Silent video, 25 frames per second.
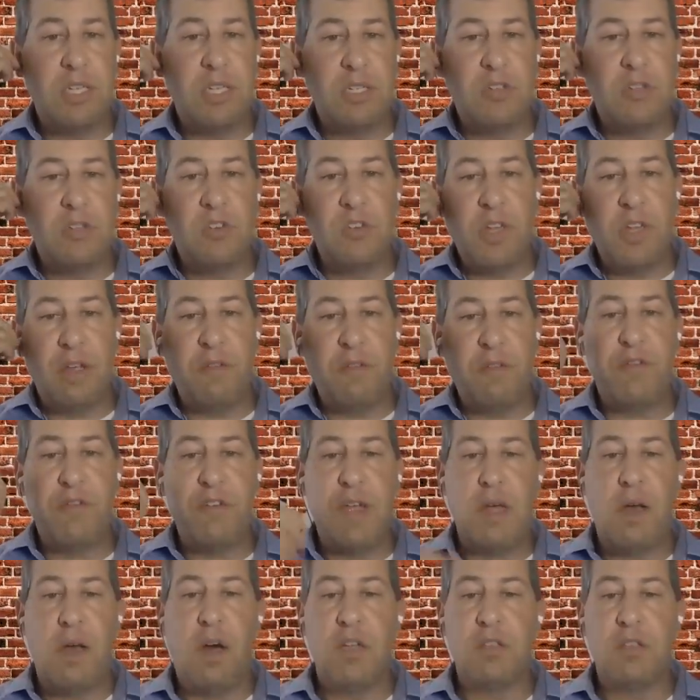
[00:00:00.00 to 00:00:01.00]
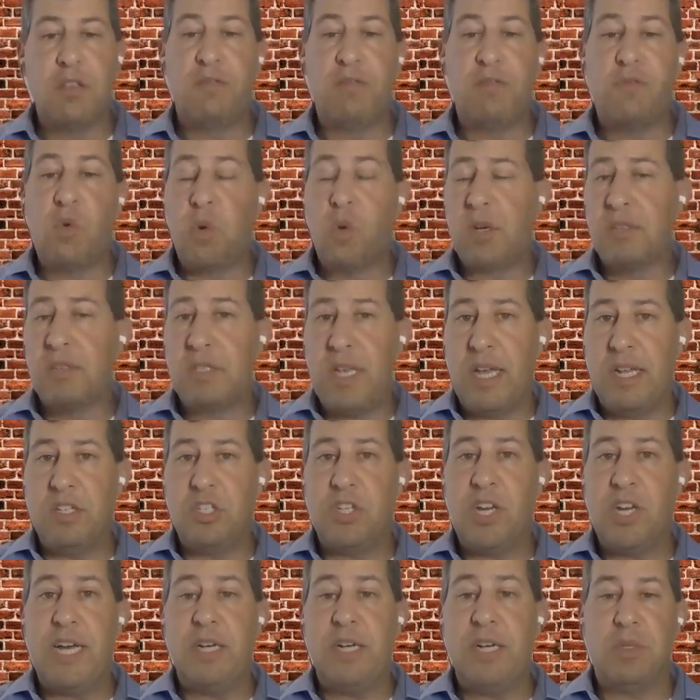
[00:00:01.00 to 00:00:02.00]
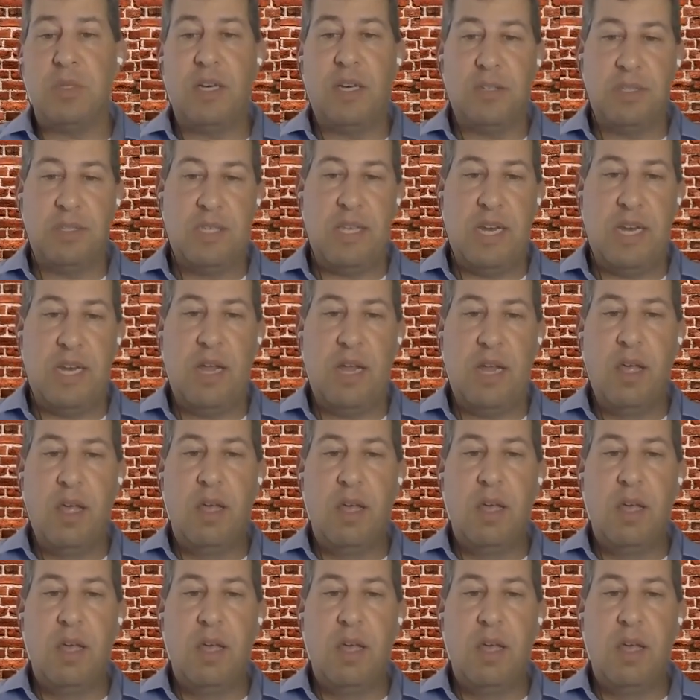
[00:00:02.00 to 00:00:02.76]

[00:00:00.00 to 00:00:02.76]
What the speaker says: including divorce and child custody.